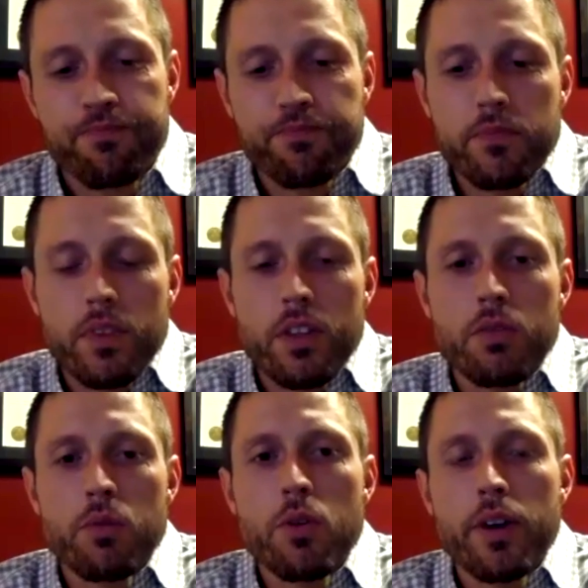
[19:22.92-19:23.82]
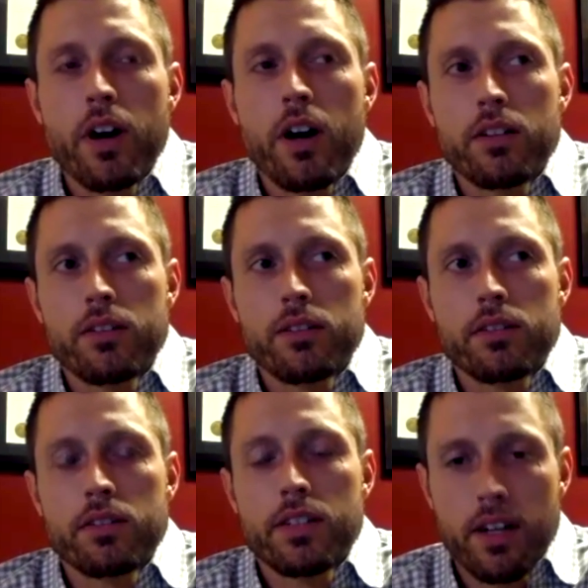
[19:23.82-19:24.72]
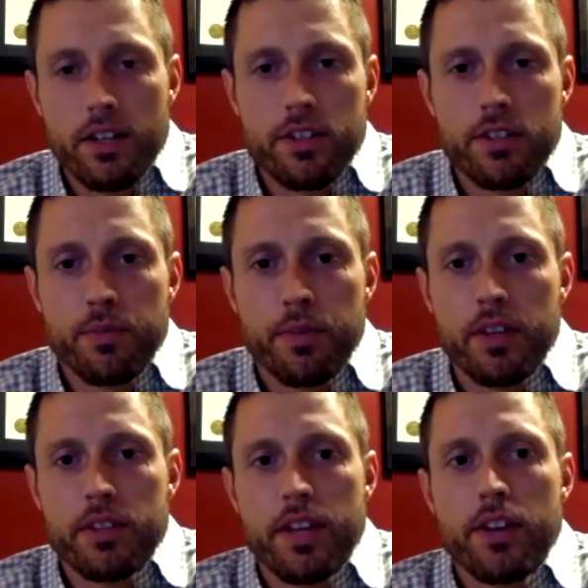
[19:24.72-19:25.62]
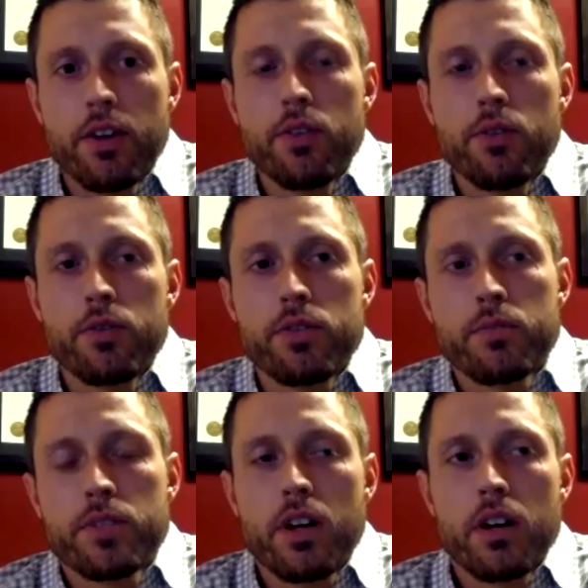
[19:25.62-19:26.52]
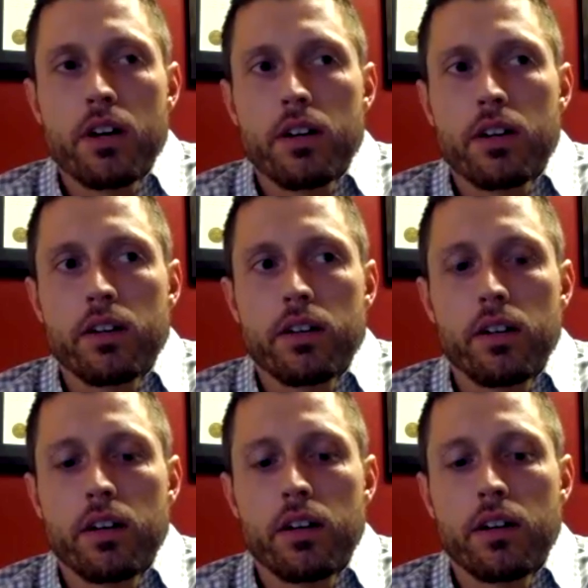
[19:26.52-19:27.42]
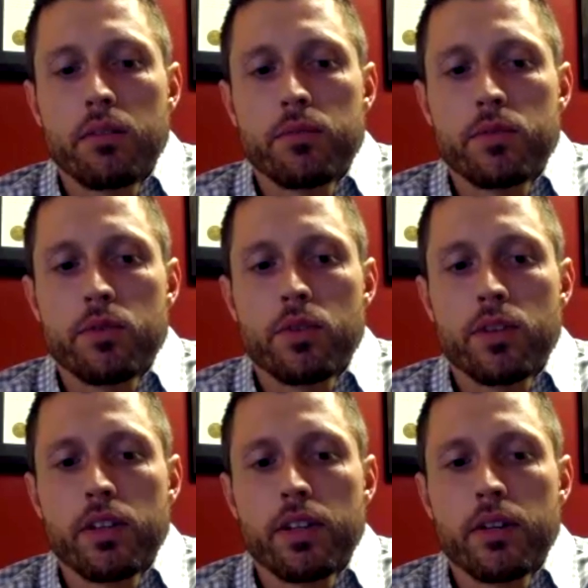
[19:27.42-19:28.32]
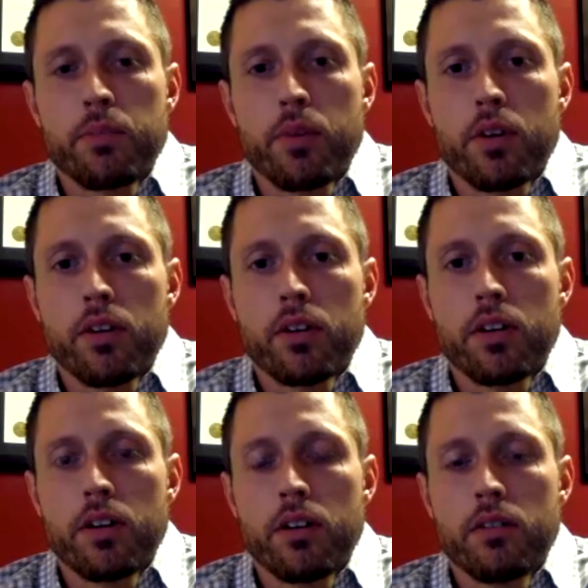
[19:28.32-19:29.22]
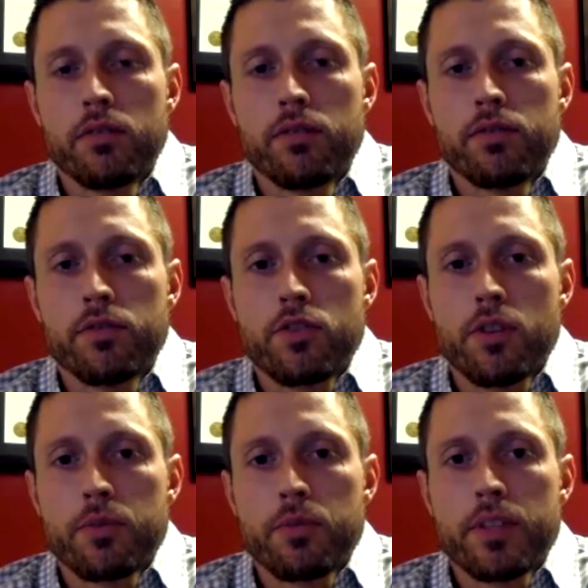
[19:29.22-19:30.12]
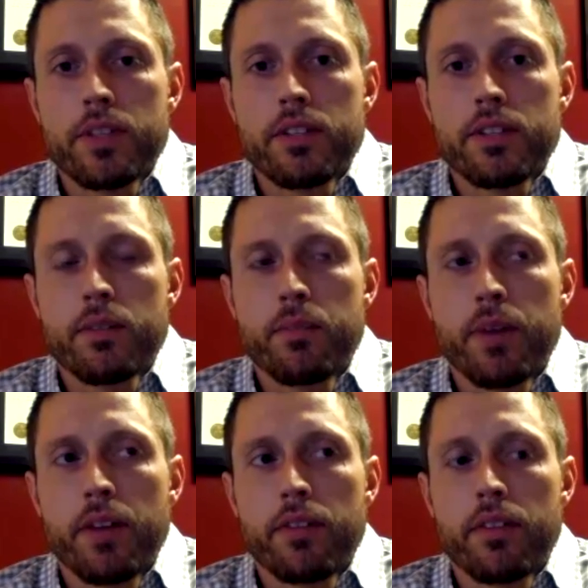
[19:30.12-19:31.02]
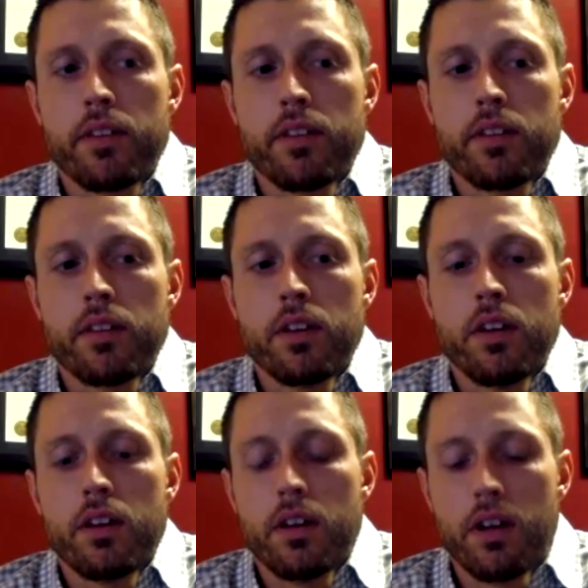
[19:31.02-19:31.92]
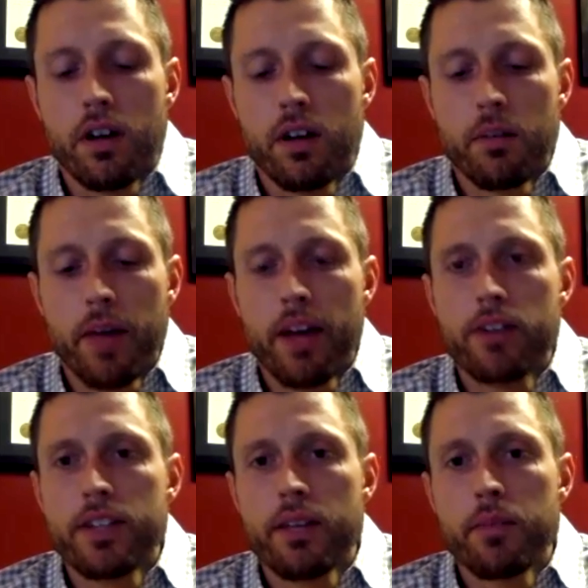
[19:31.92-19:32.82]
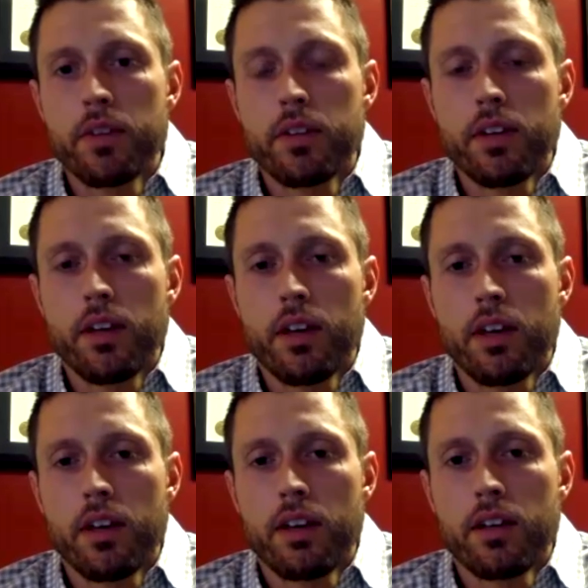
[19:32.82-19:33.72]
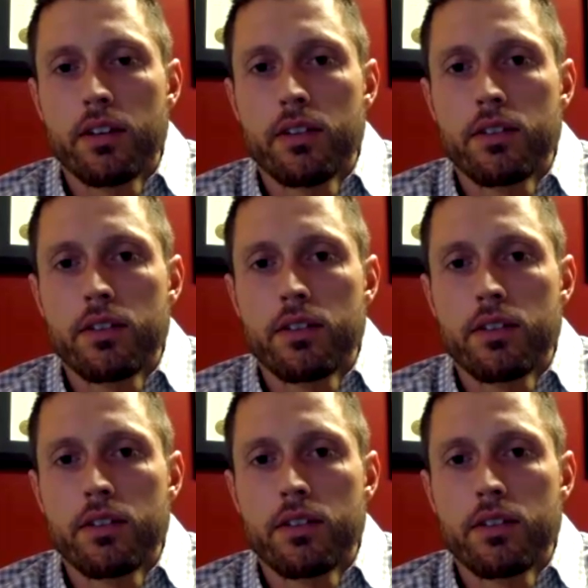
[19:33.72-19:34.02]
real quick on deductions, because I know there was some talk toward the later part of Trump's presidency about the entertainment and